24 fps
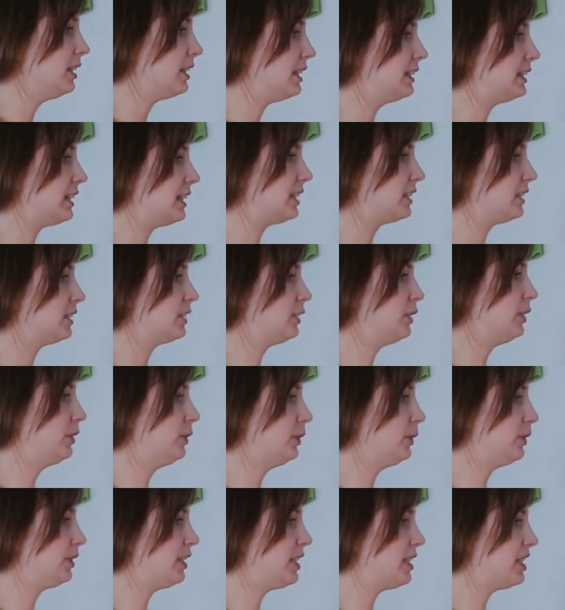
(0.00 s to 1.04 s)
It says 2
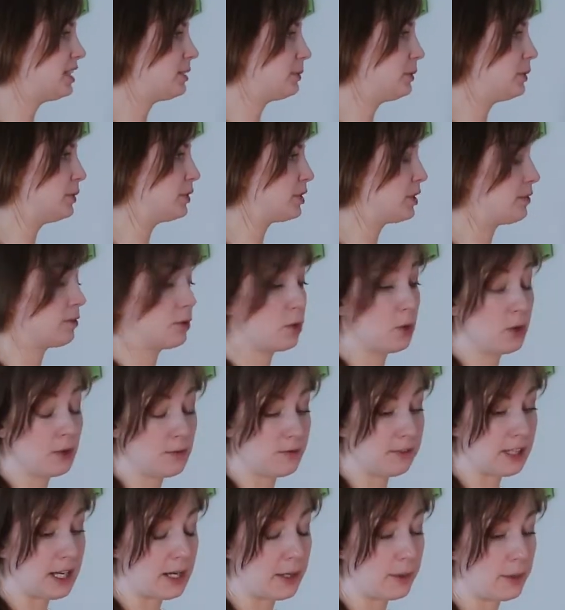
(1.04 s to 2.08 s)
teaspoons of corn
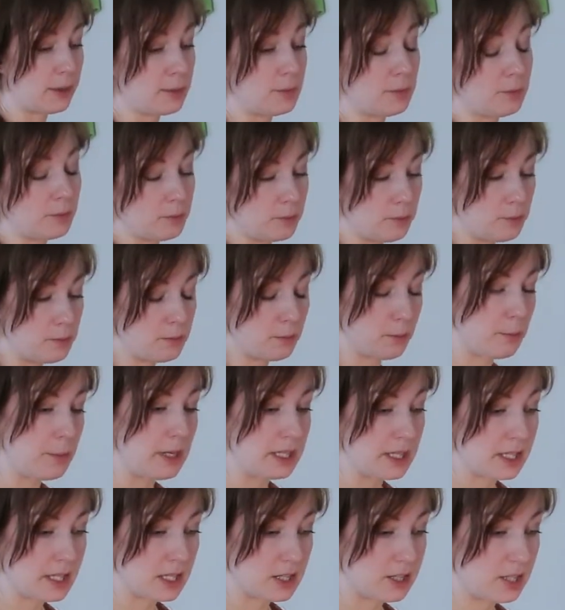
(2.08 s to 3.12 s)
flour,
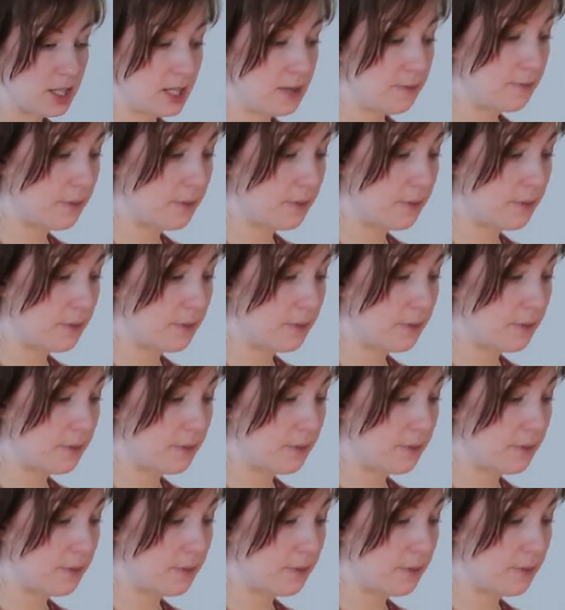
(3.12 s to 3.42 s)
making it 3